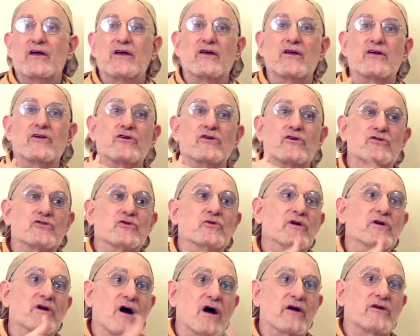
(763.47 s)
You're
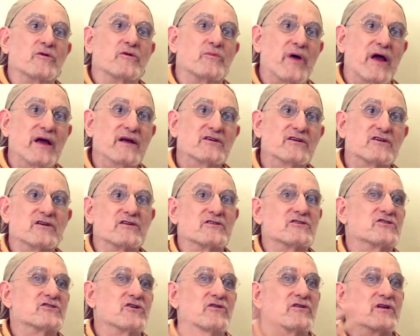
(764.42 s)
doing occupation
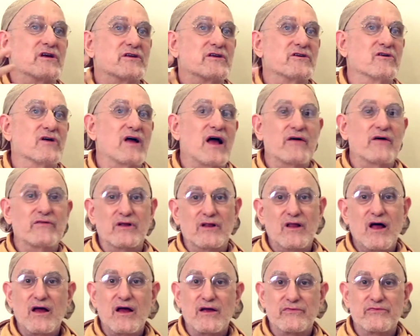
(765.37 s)
so that you'll have a
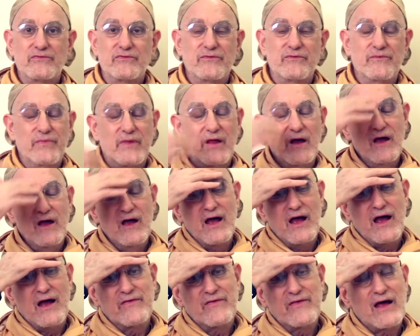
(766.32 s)
life.
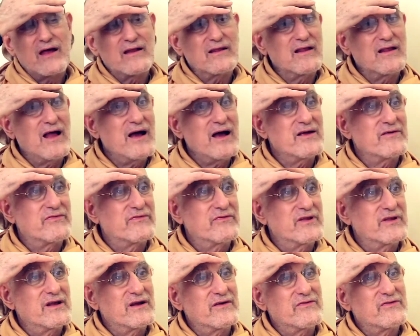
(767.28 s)
And that life,
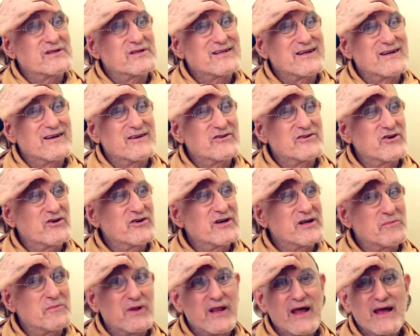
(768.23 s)
then if it's in a
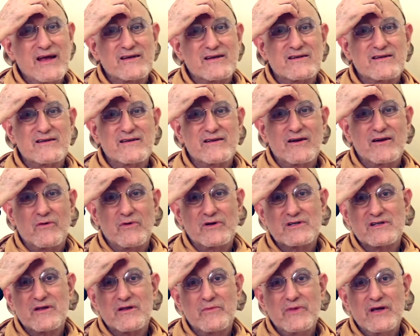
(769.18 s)
dirty place,
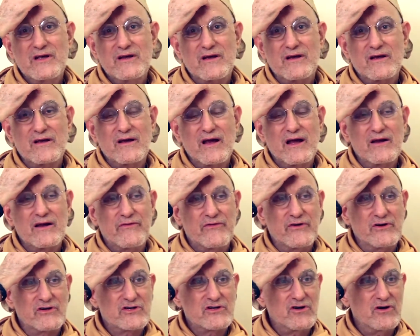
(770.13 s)
what's the meaning? And if
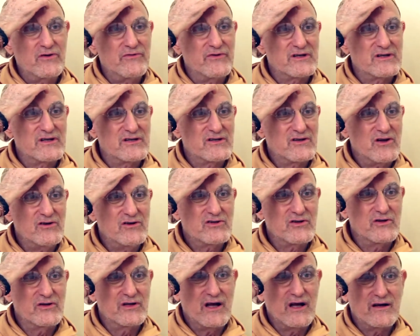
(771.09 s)
your service is
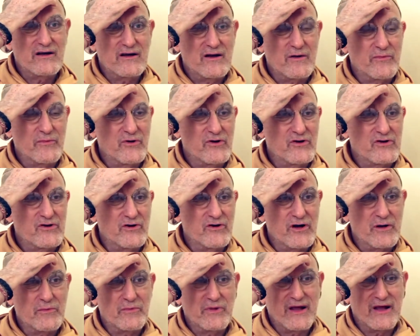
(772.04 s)
also done in a
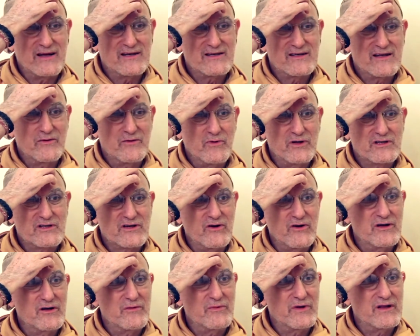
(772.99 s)
dirty place, then what's
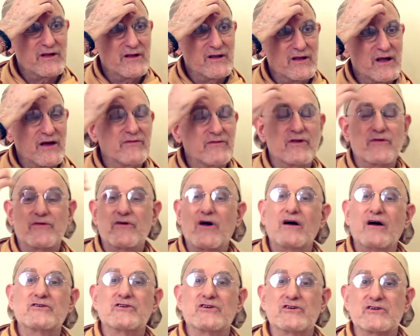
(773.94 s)
going to be the level of
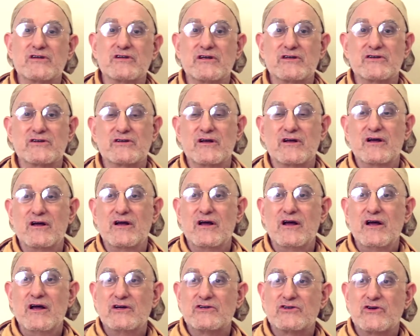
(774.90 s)
consciousness?
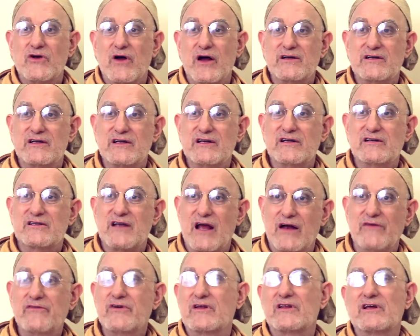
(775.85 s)
So the idea is
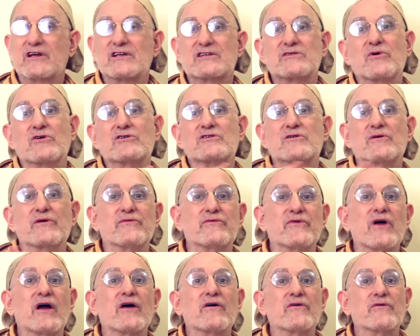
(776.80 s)
everything's supposed to be
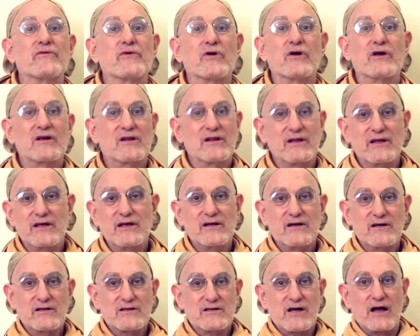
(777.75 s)
very, very clean
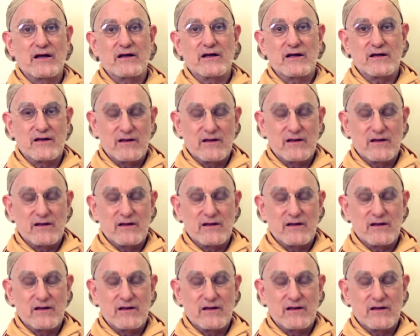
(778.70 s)
and tidy.